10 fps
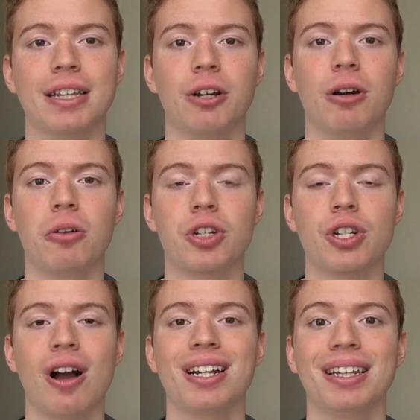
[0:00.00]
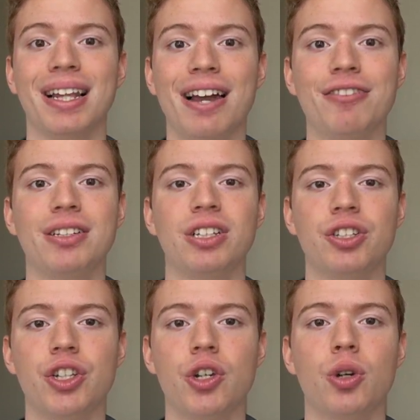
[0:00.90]
they were outshot 11 to
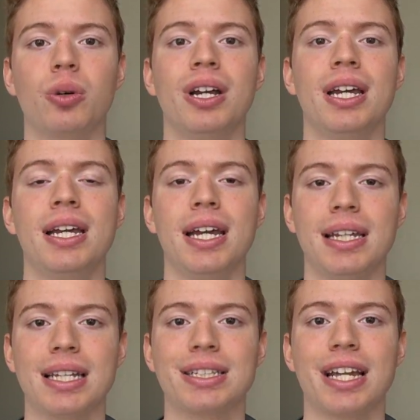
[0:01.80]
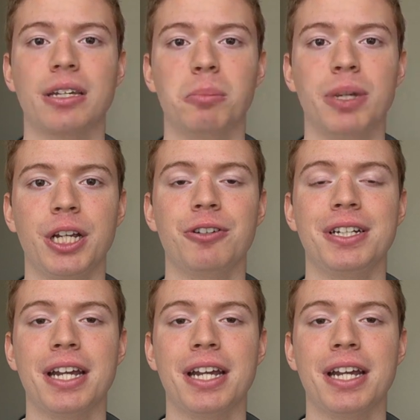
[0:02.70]
2 in that second period.